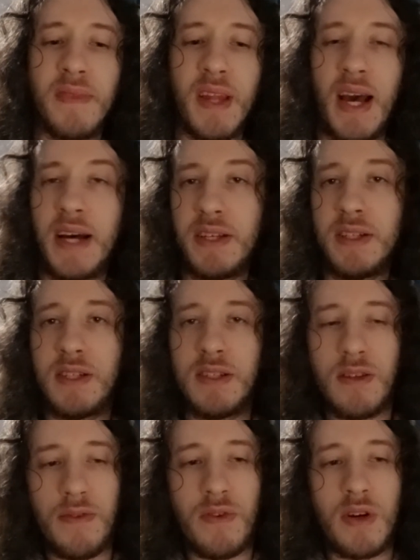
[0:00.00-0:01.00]
And this is,
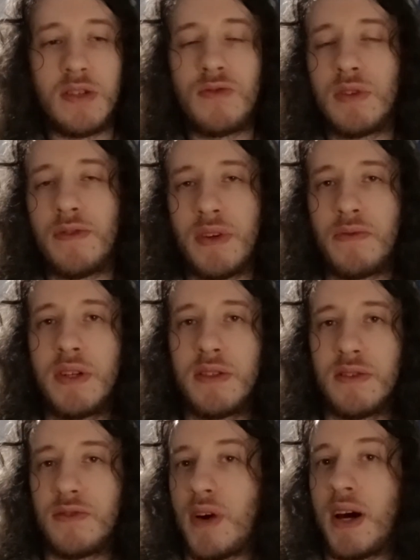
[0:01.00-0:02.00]
of course, one of the
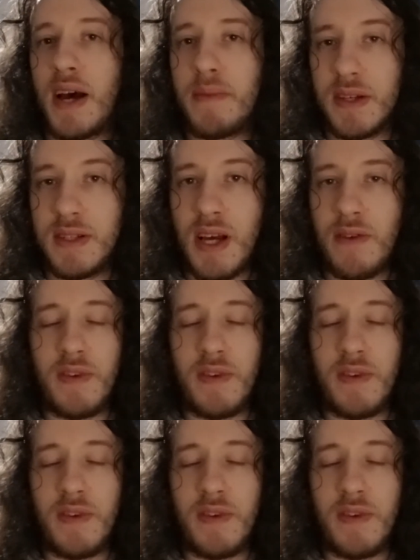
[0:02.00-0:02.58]
reasons why I myself